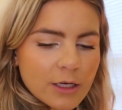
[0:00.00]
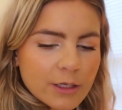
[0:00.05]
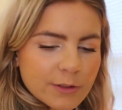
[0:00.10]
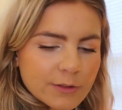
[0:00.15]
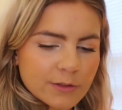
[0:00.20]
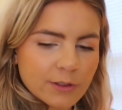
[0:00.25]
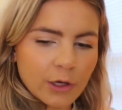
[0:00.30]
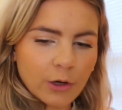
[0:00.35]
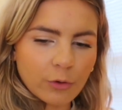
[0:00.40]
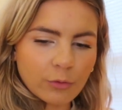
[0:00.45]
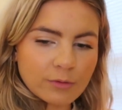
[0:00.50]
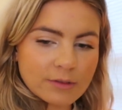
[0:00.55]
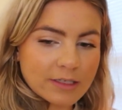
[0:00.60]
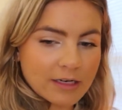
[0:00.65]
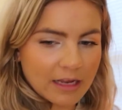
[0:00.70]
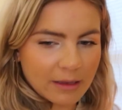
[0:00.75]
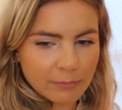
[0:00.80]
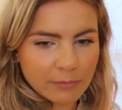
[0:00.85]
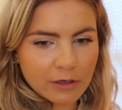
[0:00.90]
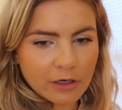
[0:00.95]
So
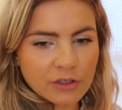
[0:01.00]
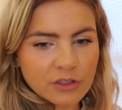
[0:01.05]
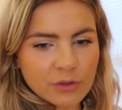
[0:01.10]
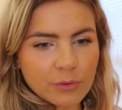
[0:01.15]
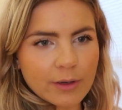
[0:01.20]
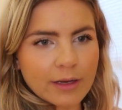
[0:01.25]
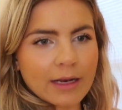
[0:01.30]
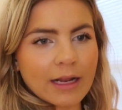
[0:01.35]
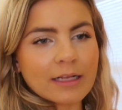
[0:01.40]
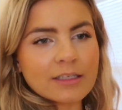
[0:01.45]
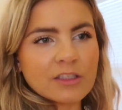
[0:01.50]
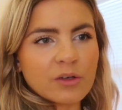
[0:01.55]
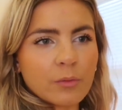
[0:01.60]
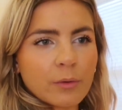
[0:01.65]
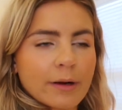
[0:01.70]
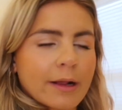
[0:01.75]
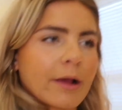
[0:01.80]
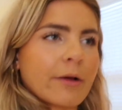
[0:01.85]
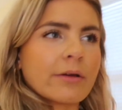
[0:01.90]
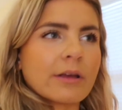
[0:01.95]
today I'm going to do it. I did
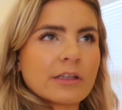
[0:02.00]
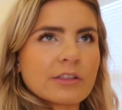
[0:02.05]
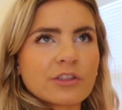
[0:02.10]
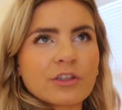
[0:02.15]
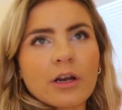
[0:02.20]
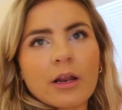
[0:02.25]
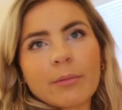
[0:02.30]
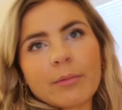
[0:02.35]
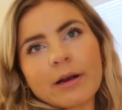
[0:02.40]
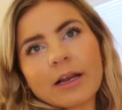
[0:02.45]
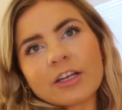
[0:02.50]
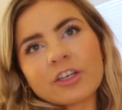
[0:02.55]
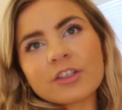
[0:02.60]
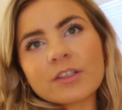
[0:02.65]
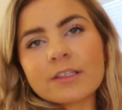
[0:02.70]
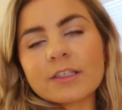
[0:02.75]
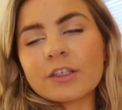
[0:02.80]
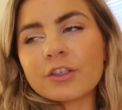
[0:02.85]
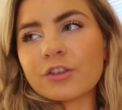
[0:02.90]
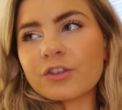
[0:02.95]
work out yesterday, but I
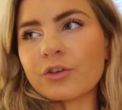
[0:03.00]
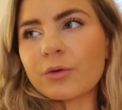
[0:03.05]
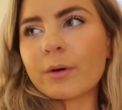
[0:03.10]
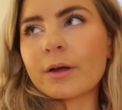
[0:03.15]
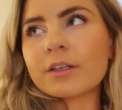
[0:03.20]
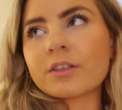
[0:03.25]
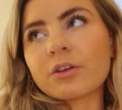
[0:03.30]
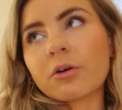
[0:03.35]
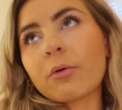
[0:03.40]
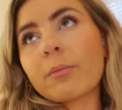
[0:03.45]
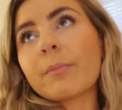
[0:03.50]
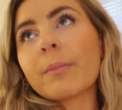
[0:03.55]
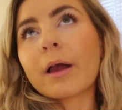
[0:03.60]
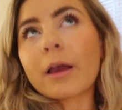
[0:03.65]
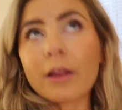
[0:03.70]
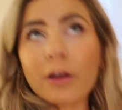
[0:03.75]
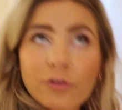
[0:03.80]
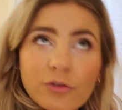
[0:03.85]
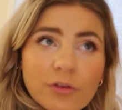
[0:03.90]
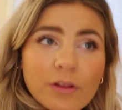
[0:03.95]
just didn't do it. So I'm
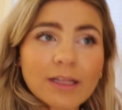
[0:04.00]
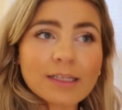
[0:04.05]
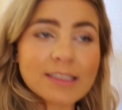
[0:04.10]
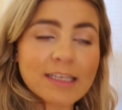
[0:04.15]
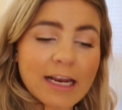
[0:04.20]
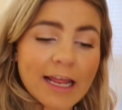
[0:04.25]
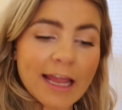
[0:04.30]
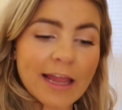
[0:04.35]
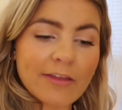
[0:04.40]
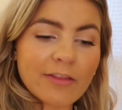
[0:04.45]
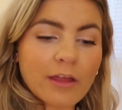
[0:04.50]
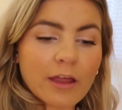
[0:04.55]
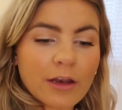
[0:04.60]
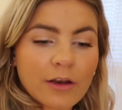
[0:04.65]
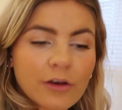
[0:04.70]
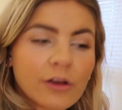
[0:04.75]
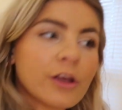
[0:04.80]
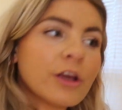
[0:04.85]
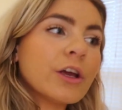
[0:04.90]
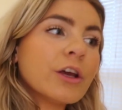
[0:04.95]
going to do that today and
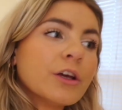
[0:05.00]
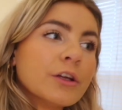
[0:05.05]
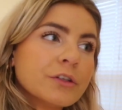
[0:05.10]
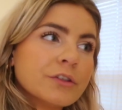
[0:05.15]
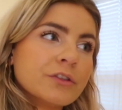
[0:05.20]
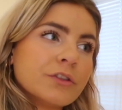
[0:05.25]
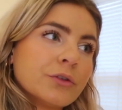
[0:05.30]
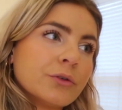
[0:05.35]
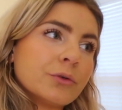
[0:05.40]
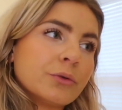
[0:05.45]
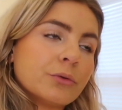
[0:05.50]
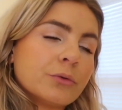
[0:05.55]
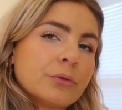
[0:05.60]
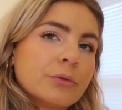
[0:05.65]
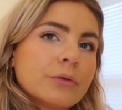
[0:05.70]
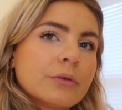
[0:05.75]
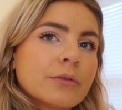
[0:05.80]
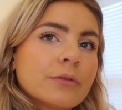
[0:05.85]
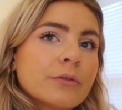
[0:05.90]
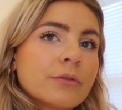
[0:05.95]
then
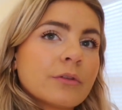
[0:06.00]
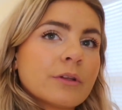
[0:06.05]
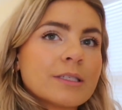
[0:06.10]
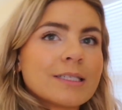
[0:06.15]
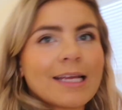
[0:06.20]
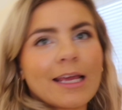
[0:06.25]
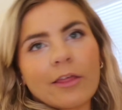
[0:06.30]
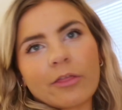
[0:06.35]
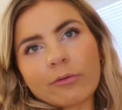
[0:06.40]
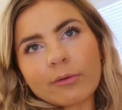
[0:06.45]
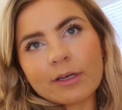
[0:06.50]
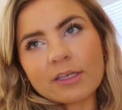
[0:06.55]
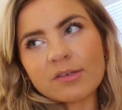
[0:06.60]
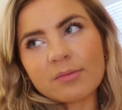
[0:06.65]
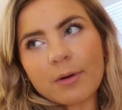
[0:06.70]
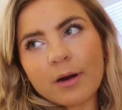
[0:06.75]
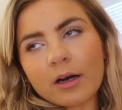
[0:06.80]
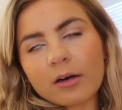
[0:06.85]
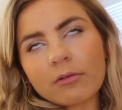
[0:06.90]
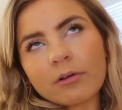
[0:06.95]
do the day three
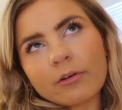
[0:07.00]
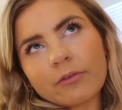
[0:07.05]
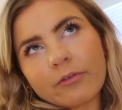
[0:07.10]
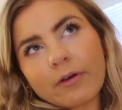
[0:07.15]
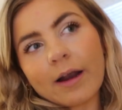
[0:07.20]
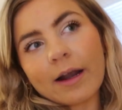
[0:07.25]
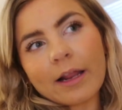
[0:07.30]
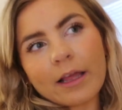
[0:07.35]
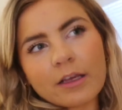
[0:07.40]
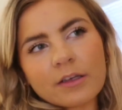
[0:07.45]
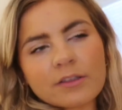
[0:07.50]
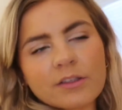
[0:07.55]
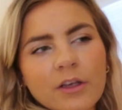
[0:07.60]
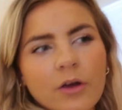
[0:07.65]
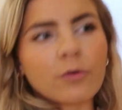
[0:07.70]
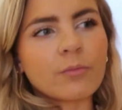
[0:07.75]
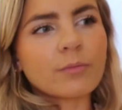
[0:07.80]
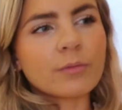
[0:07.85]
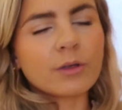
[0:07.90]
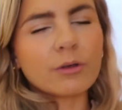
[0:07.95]
tomorrow on Friday.
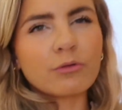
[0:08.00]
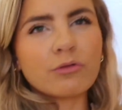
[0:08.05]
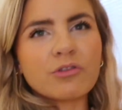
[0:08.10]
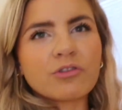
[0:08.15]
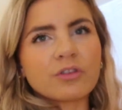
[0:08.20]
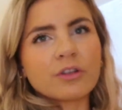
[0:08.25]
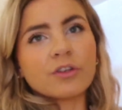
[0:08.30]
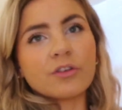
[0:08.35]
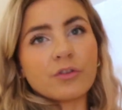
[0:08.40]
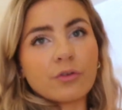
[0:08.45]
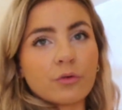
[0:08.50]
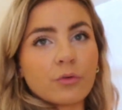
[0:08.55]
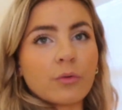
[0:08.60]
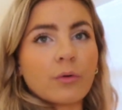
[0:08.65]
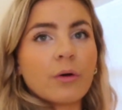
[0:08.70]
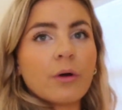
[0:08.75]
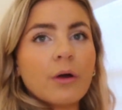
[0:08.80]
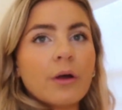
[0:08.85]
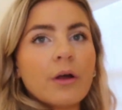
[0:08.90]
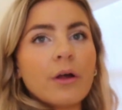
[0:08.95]
So you usually
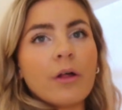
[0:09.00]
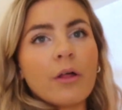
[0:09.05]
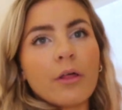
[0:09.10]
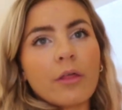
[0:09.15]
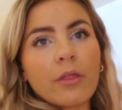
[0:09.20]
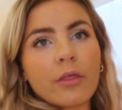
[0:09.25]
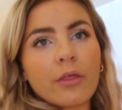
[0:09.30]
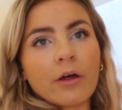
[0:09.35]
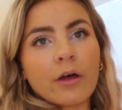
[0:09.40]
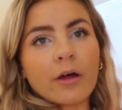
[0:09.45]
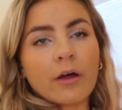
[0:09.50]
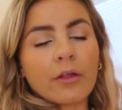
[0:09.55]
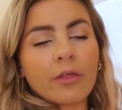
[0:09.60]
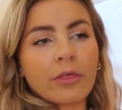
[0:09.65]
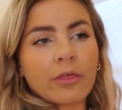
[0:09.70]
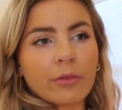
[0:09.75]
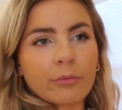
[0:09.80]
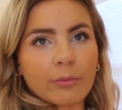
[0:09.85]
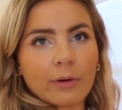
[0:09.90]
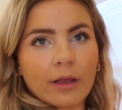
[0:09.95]
do the
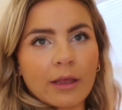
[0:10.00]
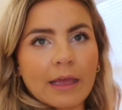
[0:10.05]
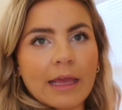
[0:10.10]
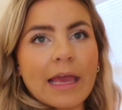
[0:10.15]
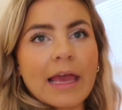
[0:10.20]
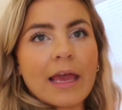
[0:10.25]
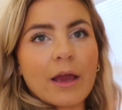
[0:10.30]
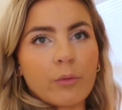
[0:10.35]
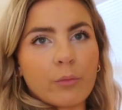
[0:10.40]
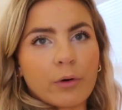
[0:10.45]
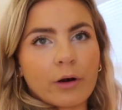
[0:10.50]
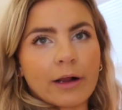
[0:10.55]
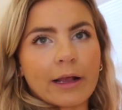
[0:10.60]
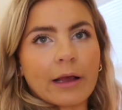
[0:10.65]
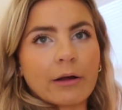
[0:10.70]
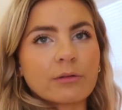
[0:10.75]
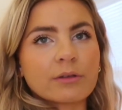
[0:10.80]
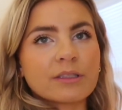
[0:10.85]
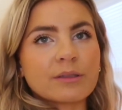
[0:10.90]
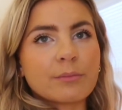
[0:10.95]
three HIIT
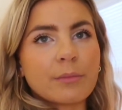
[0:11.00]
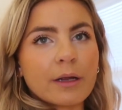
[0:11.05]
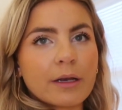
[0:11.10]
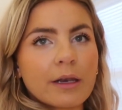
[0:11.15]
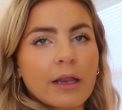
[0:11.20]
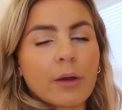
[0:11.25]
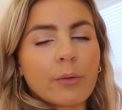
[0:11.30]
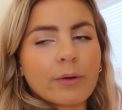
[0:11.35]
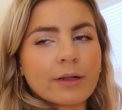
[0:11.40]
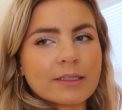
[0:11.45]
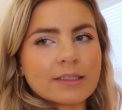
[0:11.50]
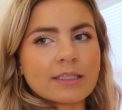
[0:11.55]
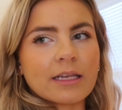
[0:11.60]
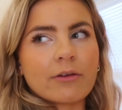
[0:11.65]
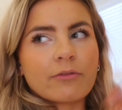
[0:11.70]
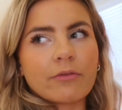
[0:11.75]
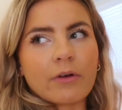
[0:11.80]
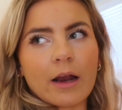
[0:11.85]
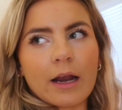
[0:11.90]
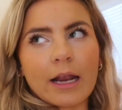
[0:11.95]
workouts, Monday, Wednesday,
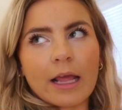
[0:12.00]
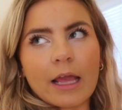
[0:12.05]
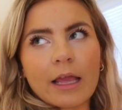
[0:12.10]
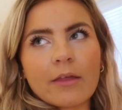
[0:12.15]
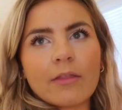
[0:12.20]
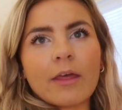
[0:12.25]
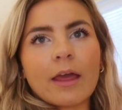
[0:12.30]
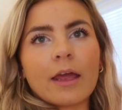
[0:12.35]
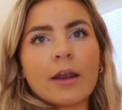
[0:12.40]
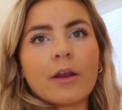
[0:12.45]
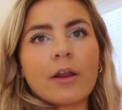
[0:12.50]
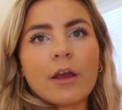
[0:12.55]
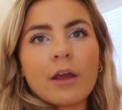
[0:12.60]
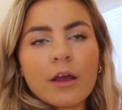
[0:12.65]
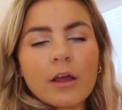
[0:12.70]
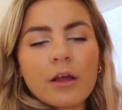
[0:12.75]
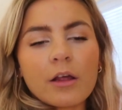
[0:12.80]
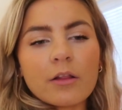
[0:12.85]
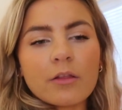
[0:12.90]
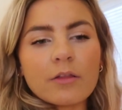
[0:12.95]
Friday, and then
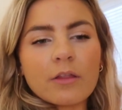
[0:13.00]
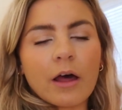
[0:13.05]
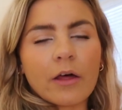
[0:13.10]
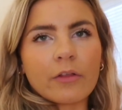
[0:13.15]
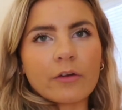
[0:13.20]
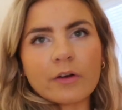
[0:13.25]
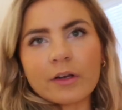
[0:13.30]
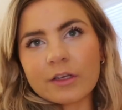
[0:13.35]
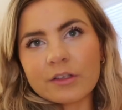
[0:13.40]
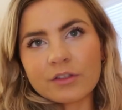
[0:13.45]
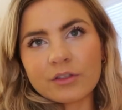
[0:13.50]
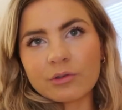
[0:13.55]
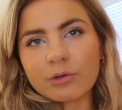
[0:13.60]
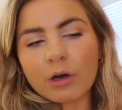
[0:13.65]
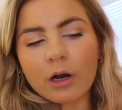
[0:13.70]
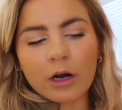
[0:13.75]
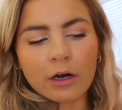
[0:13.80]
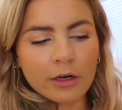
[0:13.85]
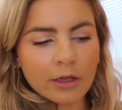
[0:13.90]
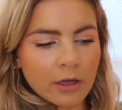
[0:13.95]
the other days do
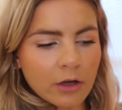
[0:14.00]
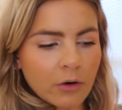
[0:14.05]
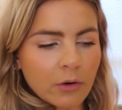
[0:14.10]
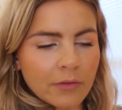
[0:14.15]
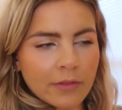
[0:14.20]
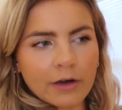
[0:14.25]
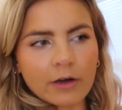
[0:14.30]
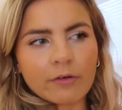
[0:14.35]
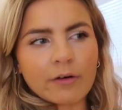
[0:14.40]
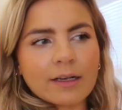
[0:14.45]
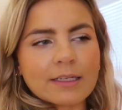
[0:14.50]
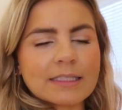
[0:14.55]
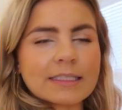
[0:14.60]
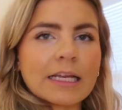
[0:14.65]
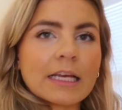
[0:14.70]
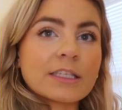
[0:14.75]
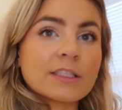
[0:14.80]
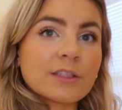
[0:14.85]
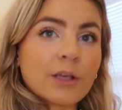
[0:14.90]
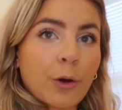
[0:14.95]
cardio and then a rest
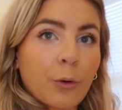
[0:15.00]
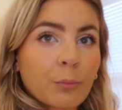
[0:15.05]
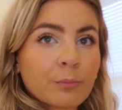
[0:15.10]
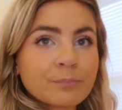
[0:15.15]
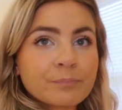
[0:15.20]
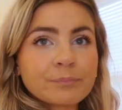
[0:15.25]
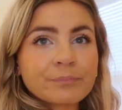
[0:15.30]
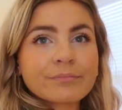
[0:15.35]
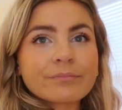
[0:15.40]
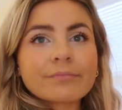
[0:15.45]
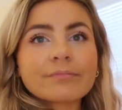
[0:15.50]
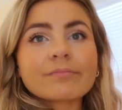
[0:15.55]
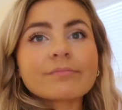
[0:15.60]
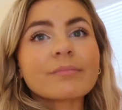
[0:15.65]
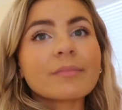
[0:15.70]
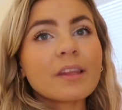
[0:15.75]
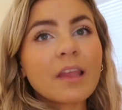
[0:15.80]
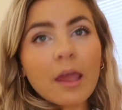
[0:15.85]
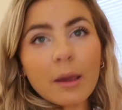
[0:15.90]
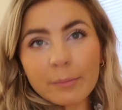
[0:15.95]
day. So
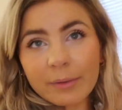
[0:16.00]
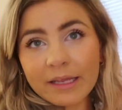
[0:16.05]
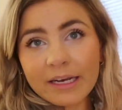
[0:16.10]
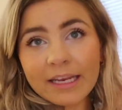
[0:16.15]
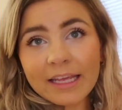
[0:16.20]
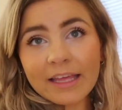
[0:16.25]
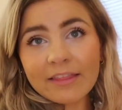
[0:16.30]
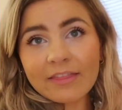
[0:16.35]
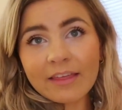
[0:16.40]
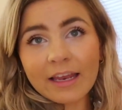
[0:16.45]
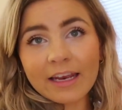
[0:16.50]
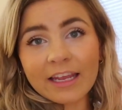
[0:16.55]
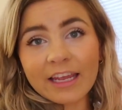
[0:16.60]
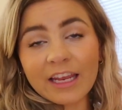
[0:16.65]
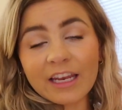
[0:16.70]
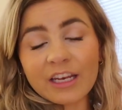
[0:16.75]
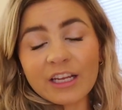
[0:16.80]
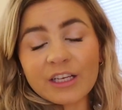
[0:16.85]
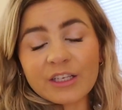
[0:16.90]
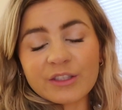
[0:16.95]
I'm going to get that
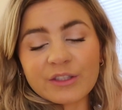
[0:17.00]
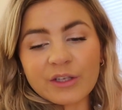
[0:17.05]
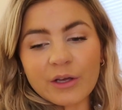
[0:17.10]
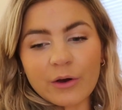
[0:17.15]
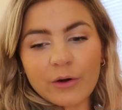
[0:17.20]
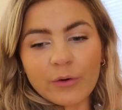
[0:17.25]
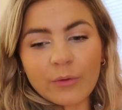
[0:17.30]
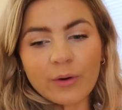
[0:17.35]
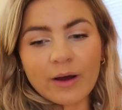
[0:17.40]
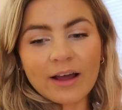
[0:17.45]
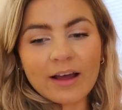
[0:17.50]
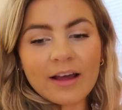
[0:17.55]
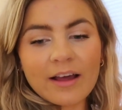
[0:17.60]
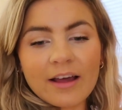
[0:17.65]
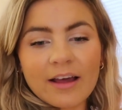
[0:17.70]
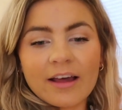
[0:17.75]
in. So